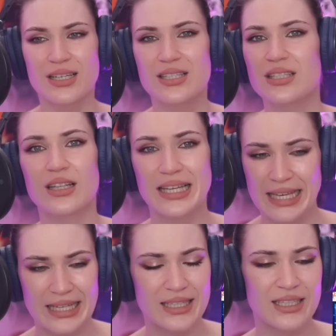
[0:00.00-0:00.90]
still a
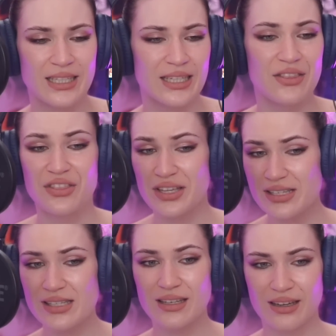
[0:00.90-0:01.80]
kid,
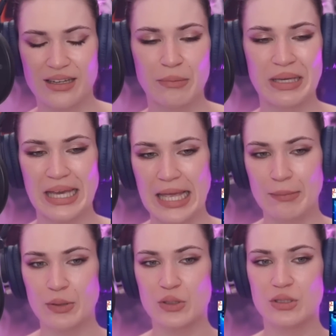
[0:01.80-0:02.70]
this young, being
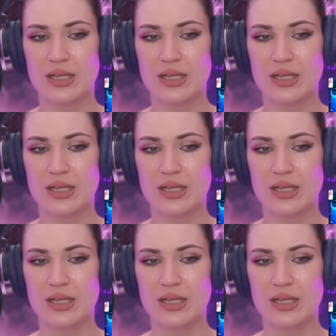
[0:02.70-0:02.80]
able